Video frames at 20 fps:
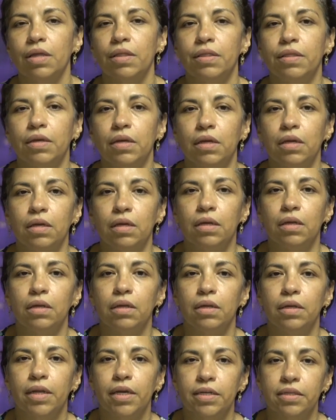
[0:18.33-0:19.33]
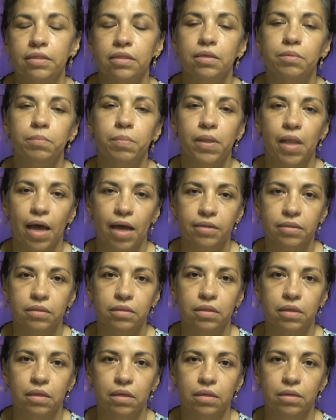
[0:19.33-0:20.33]
the
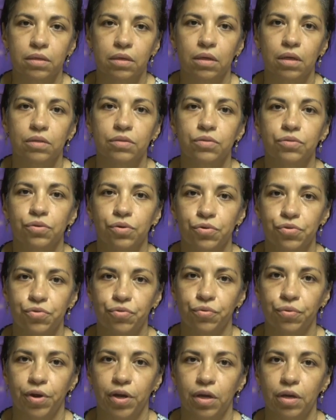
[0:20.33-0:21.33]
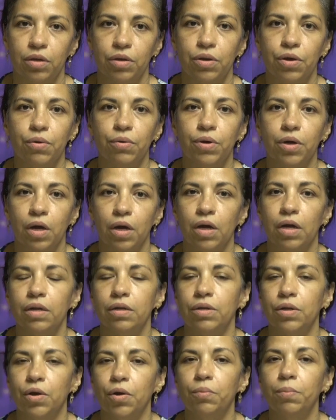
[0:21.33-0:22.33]
LaZrPlastique surgery, no
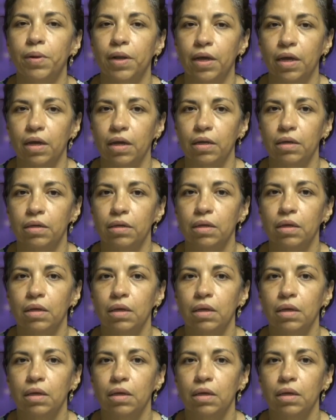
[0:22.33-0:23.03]
cut, no blade.